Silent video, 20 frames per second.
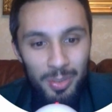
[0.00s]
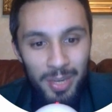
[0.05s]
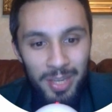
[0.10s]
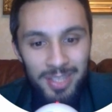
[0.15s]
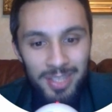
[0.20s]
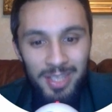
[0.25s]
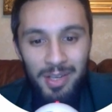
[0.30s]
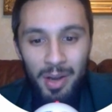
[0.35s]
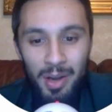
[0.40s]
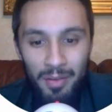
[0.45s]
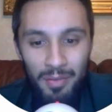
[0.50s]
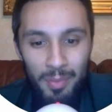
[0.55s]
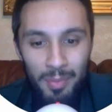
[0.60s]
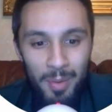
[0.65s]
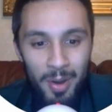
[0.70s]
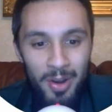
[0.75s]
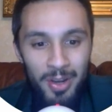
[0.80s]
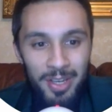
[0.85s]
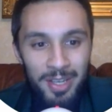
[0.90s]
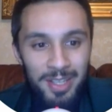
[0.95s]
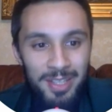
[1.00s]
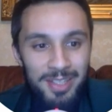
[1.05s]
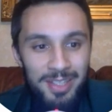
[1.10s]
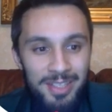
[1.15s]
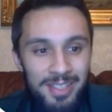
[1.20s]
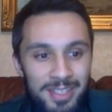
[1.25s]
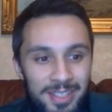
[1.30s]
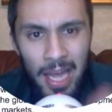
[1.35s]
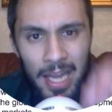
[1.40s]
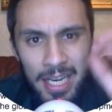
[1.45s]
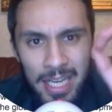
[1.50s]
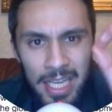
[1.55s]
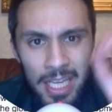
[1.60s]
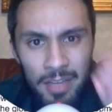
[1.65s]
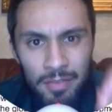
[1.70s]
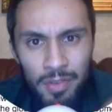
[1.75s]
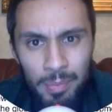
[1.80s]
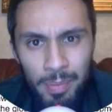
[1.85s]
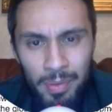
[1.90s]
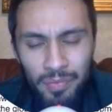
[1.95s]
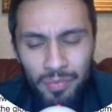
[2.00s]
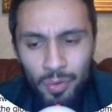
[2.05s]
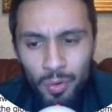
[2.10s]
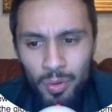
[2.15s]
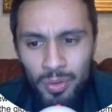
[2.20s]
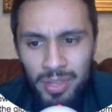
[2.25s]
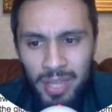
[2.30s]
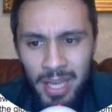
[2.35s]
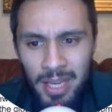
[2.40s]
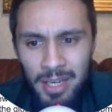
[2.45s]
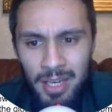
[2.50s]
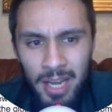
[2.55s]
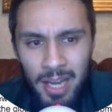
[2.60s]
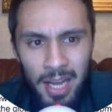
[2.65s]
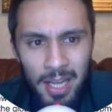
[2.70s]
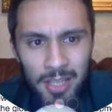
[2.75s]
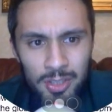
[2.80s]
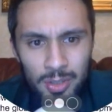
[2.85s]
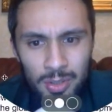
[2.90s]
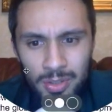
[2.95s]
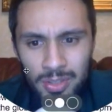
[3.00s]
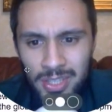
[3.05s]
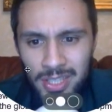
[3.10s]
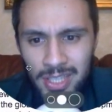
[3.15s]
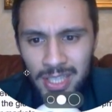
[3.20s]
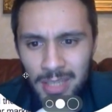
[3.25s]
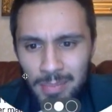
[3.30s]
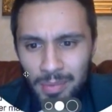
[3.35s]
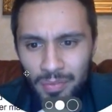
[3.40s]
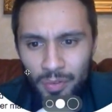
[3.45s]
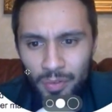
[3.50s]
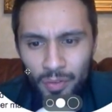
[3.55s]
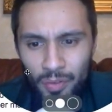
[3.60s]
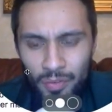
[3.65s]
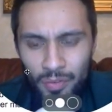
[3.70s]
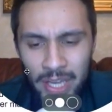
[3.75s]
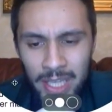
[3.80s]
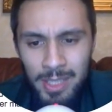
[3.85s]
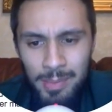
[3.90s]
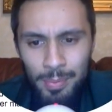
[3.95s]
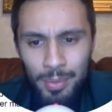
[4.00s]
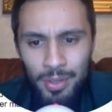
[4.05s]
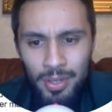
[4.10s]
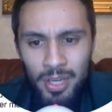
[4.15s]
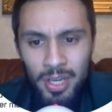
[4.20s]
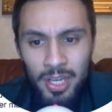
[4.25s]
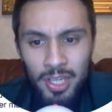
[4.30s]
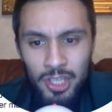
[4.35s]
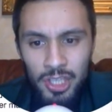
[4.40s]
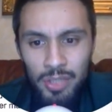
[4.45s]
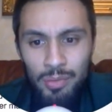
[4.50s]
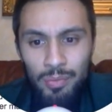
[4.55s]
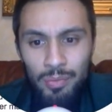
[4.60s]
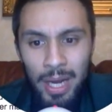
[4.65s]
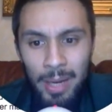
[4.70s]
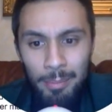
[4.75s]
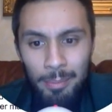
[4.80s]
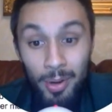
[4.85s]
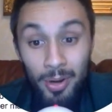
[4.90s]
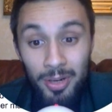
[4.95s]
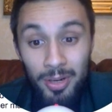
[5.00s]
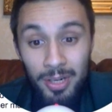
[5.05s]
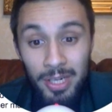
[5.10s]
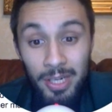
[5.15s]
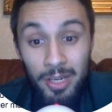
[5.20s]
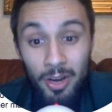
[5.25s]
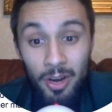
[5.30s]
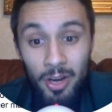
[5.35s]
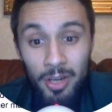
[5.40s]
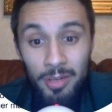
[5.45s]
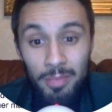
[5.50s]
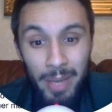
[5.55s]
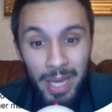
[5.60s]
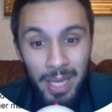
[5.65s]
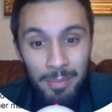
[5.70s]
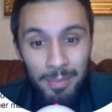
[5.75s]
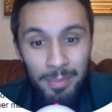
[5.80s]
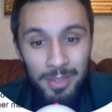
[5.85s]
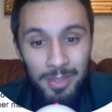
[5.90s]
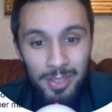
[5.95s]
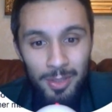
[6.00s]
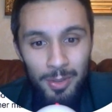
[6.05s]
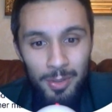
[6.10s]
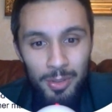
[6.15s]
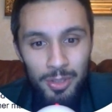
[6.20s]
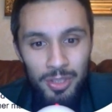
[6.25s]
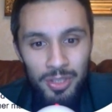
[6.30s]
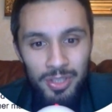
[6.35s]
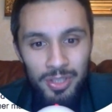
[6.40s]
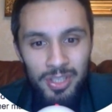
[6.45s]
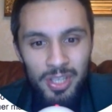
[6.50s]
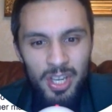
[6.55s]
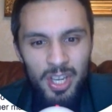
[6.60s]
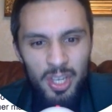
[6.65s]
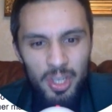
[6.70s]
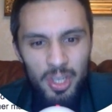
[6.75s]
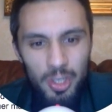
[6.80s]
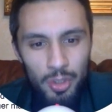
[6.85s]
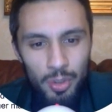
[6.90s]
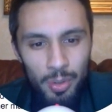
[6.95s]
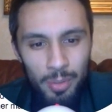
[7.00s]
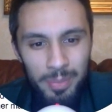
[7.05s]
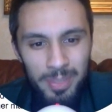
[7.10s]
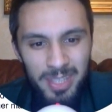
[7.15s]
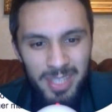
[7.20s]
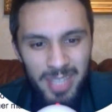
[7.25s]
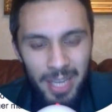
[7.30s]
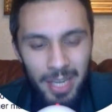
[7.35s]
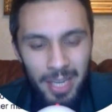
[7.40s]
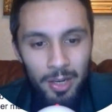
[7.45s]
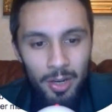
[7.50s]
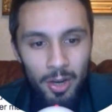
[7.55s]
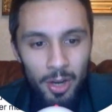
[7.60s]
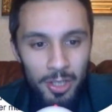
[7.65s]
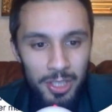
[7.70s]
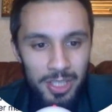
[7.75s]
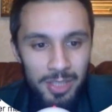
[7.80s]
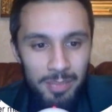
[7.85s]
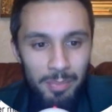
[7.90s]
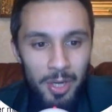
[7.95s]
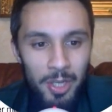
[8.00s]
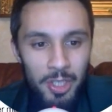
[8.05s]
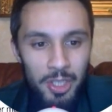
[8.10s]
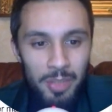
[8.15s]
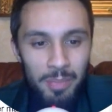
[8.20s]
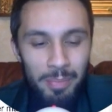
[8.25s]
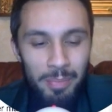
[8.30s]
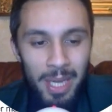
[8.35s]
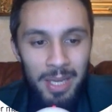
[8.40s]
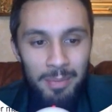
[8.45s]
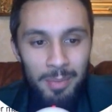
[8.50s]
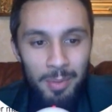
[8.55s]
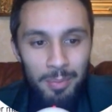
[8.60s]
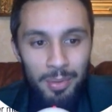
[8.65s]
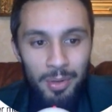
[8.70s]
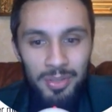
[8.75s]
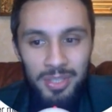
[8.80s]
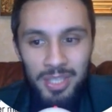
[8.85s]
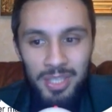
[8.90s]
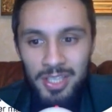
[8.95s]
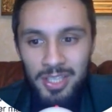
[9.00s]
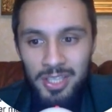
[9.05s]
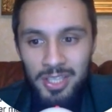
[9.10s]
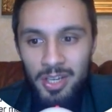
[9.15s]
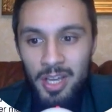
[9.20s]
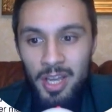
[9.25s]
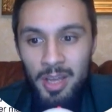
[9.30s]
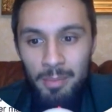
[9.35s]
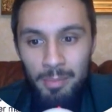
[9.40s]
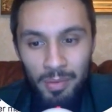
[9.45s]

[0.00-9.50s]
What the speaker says: US and other markets. And even before then, as you can see, before Facebook, she ran Barclaycard Payment Solutions, Europe's second largest merchant payment processor.